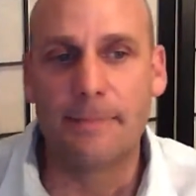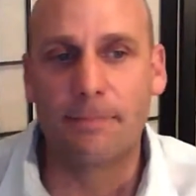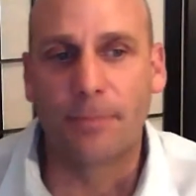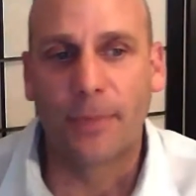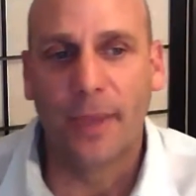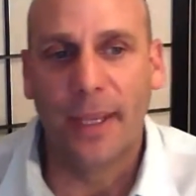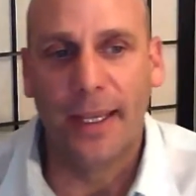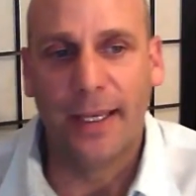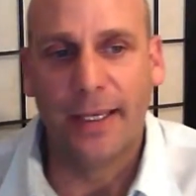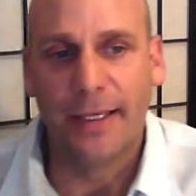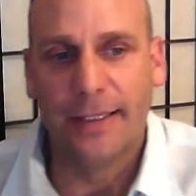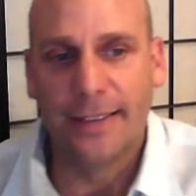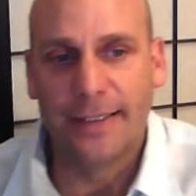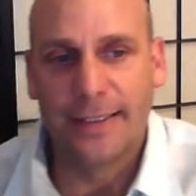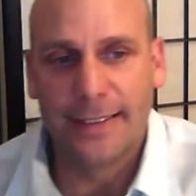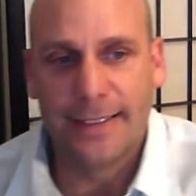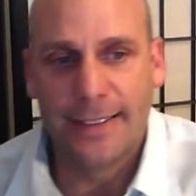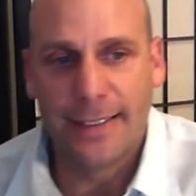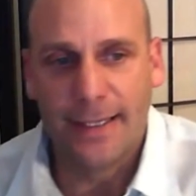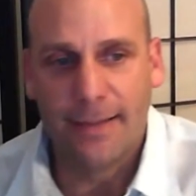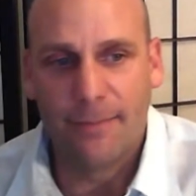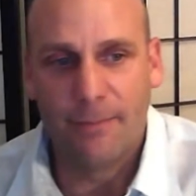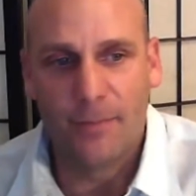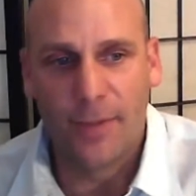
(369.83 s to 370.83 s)
And
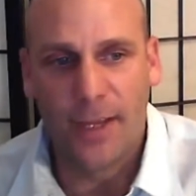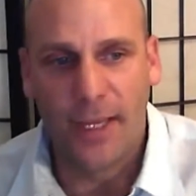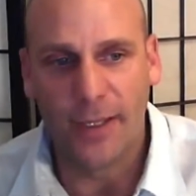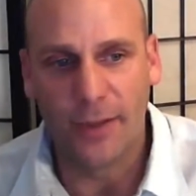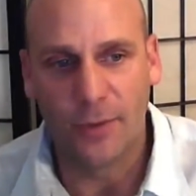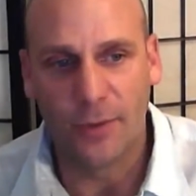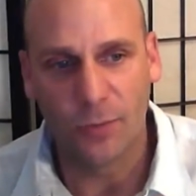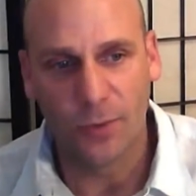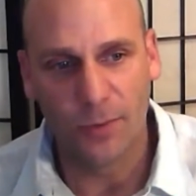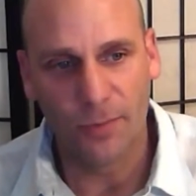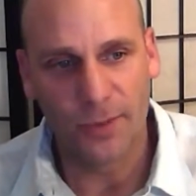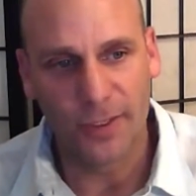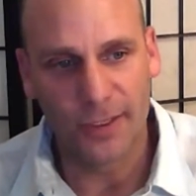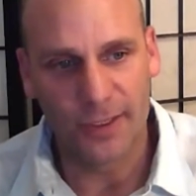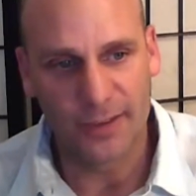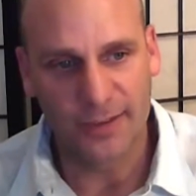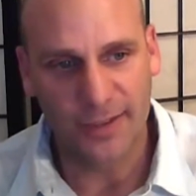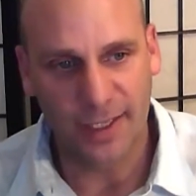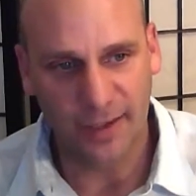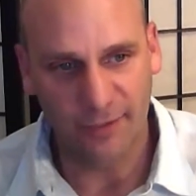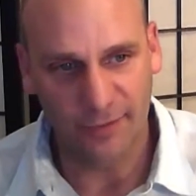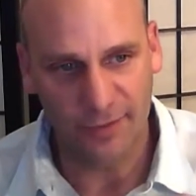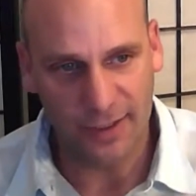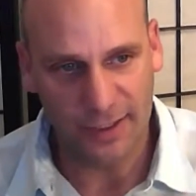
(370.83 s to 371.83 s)
the woman is
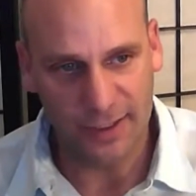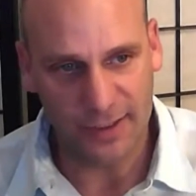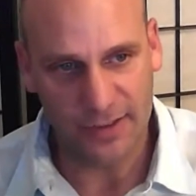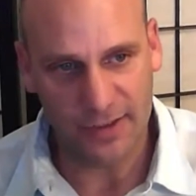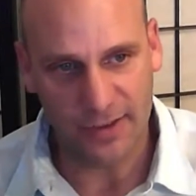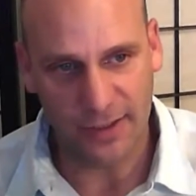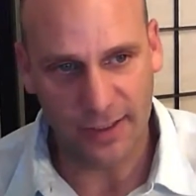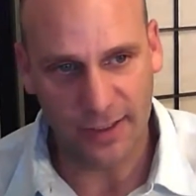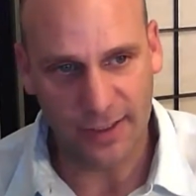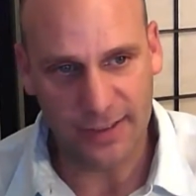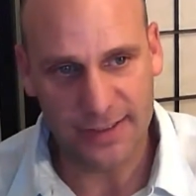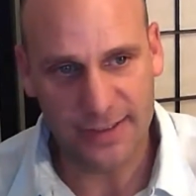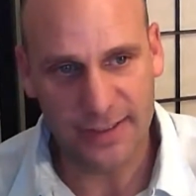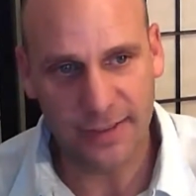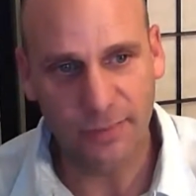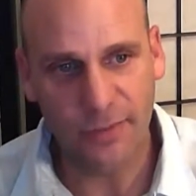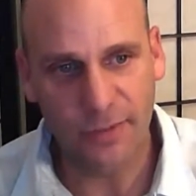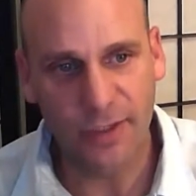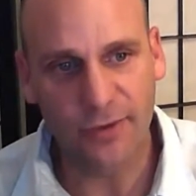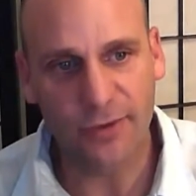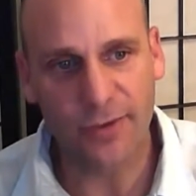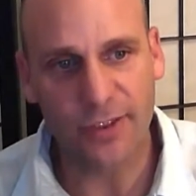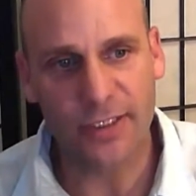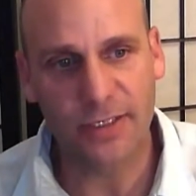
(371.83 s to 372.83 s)
having a slightly
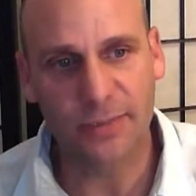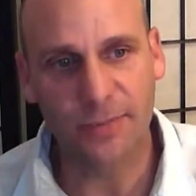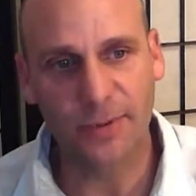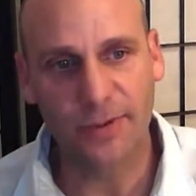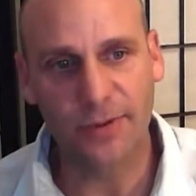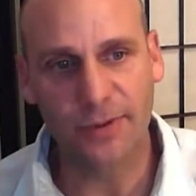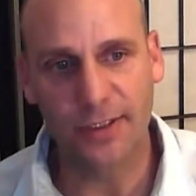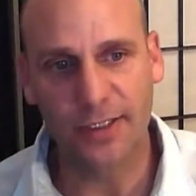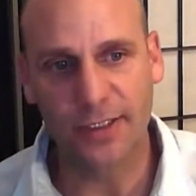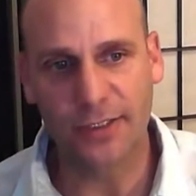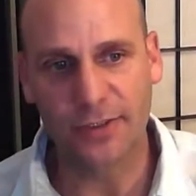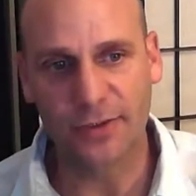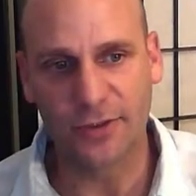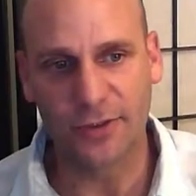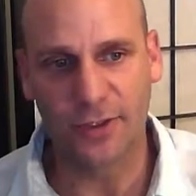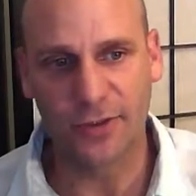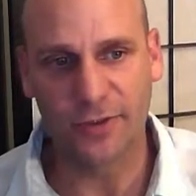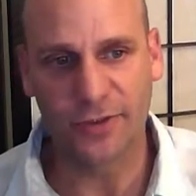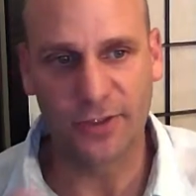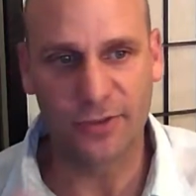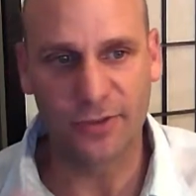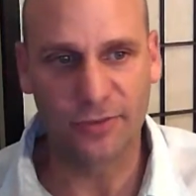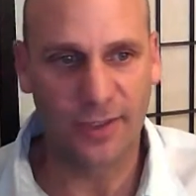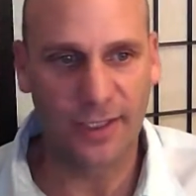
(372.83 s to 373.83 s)
similar experience.
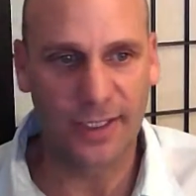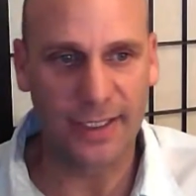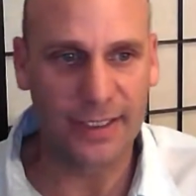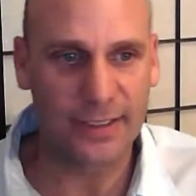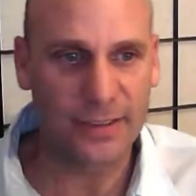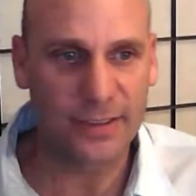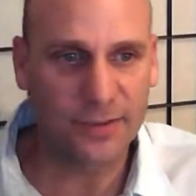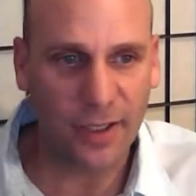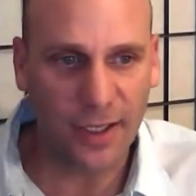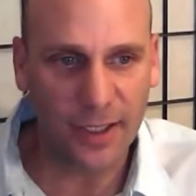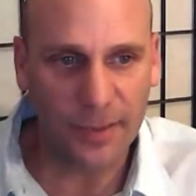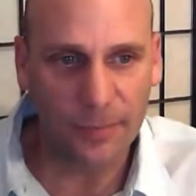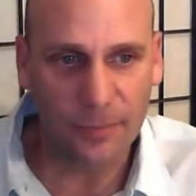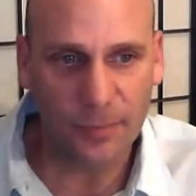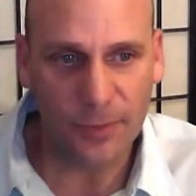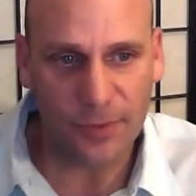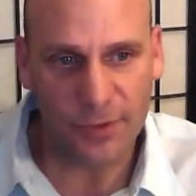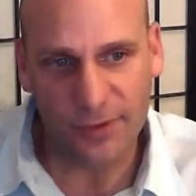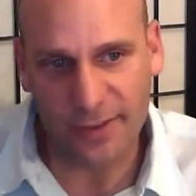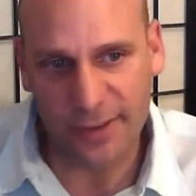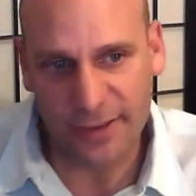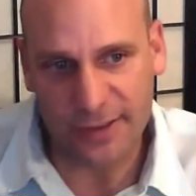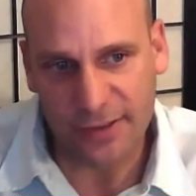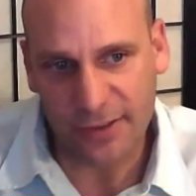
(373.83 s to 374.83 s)
She's really excited
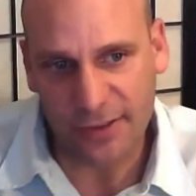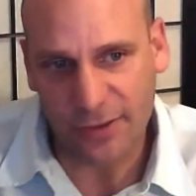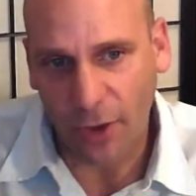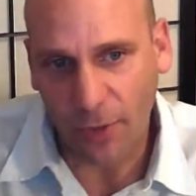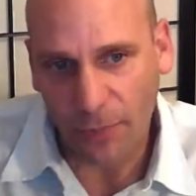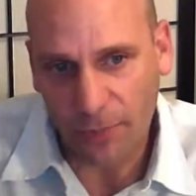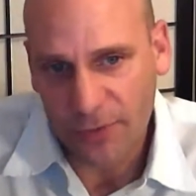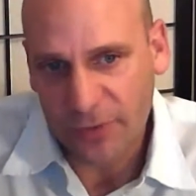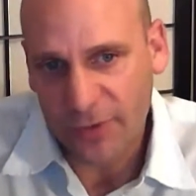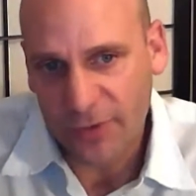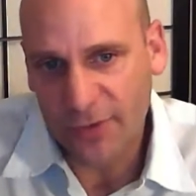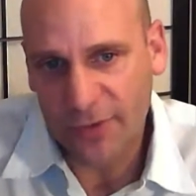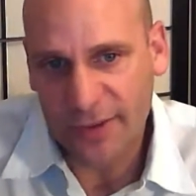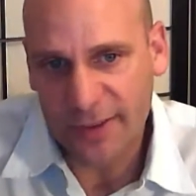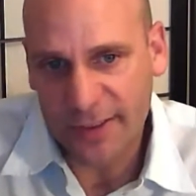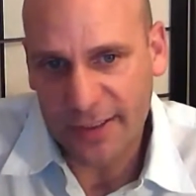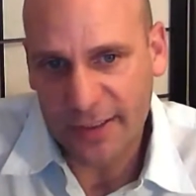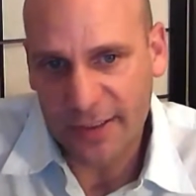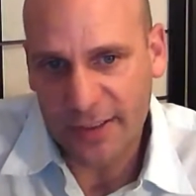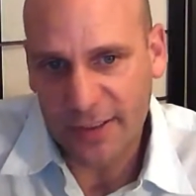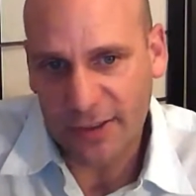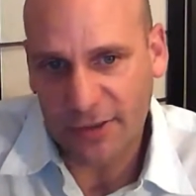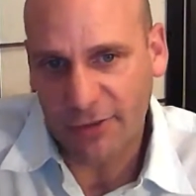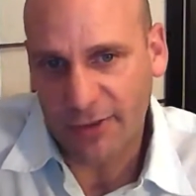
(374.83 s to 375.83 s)
because there's this opportunity
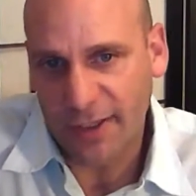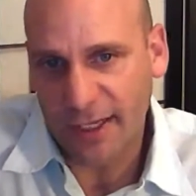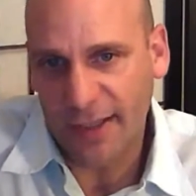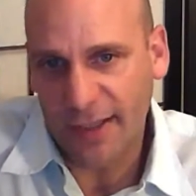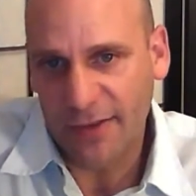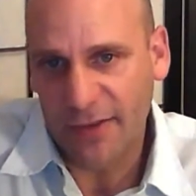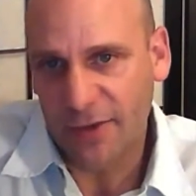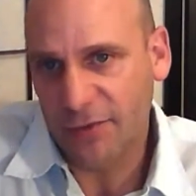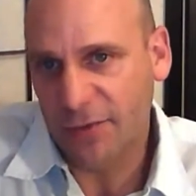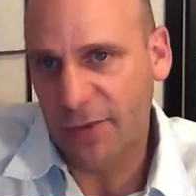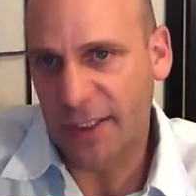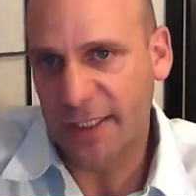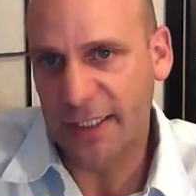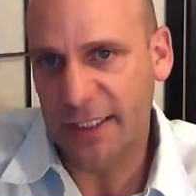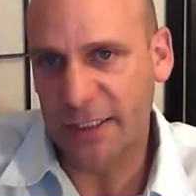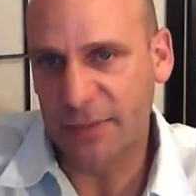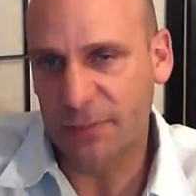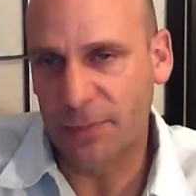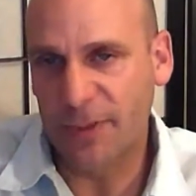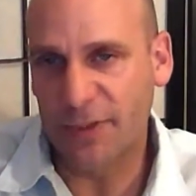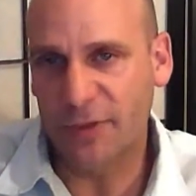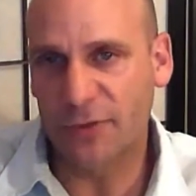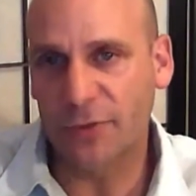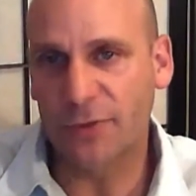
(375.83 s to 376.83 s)
to create this really
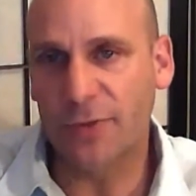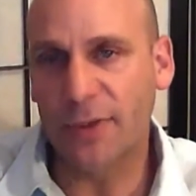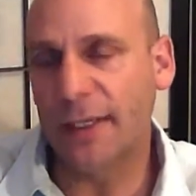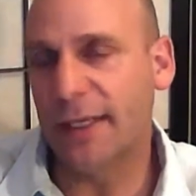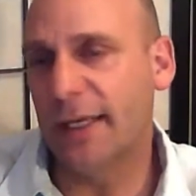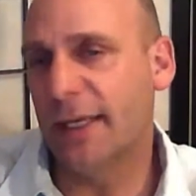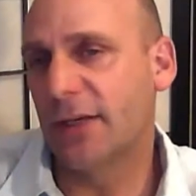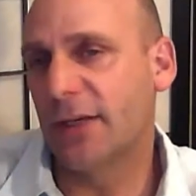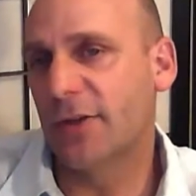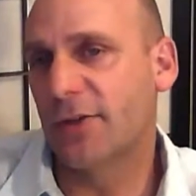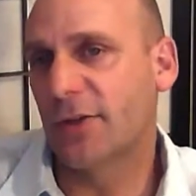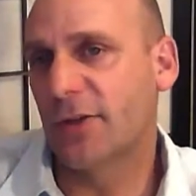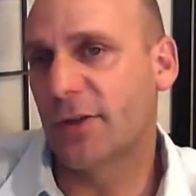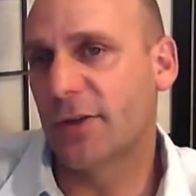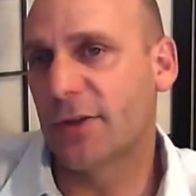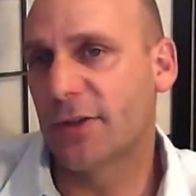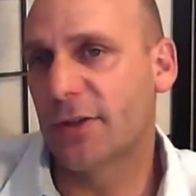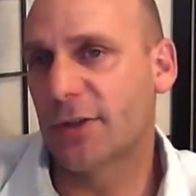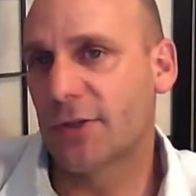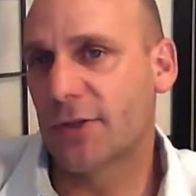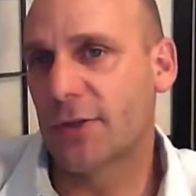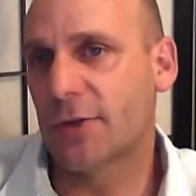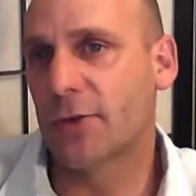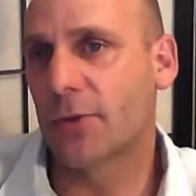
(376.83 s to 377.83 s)
special connection, this
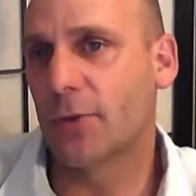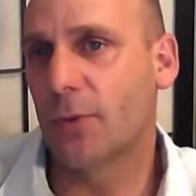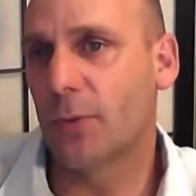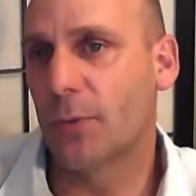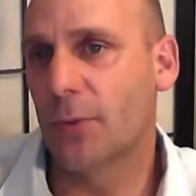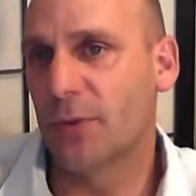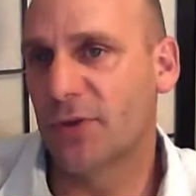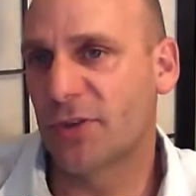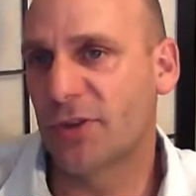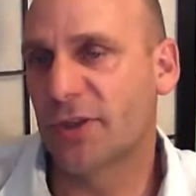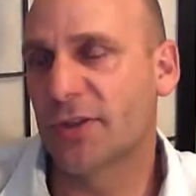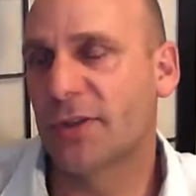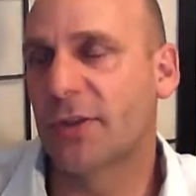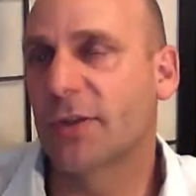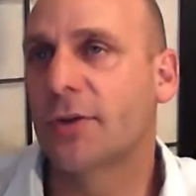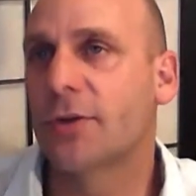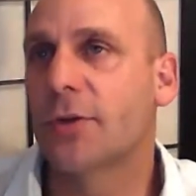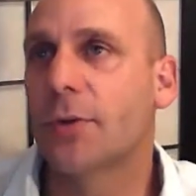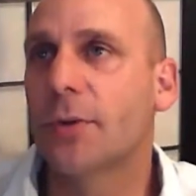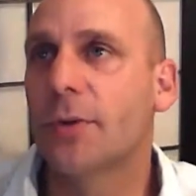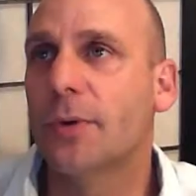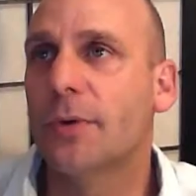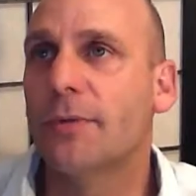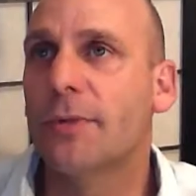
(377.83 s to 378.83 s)
circle with just the
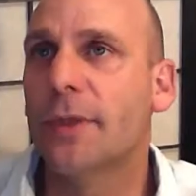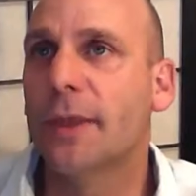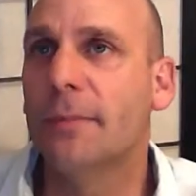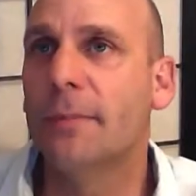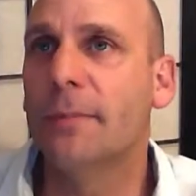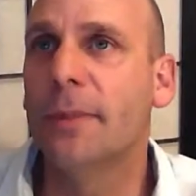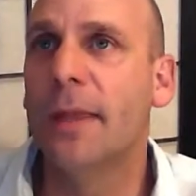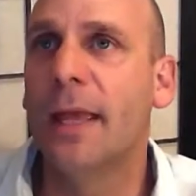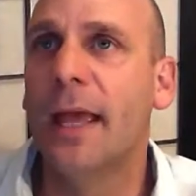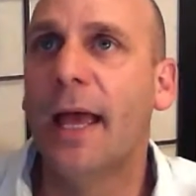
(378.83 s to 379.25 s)
two of them.